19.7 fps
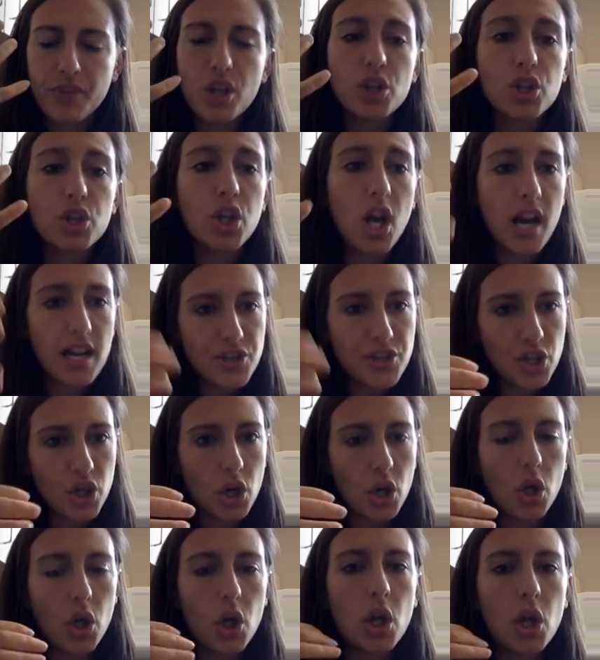
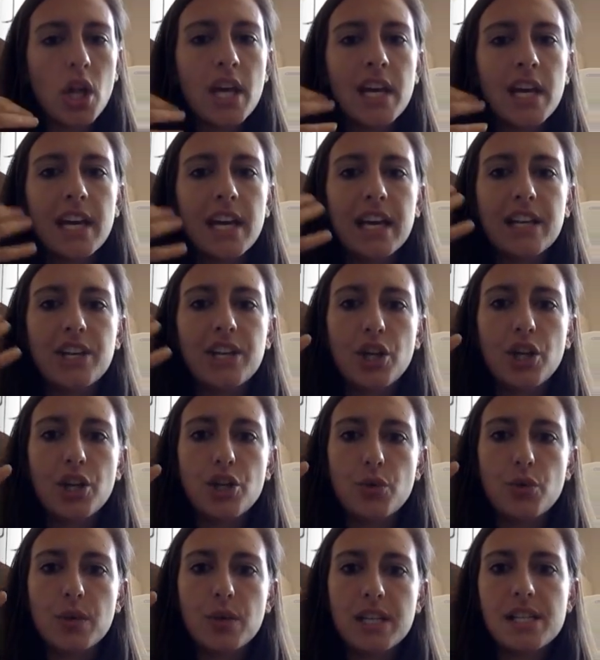logical, and
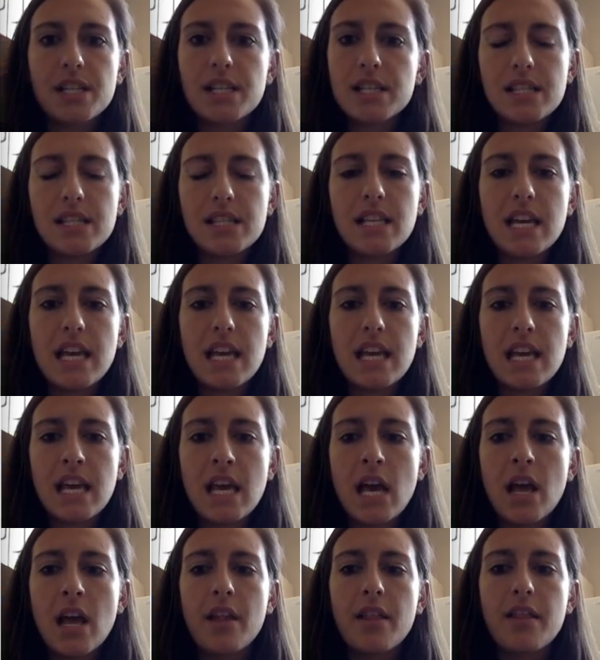you can
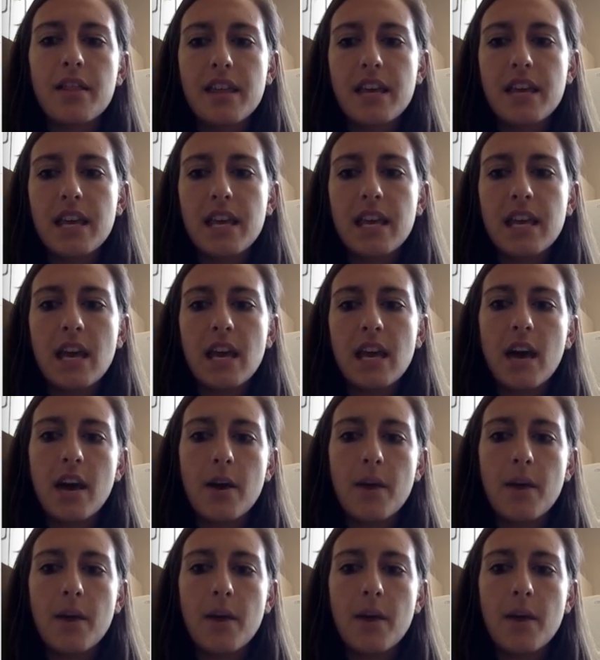see the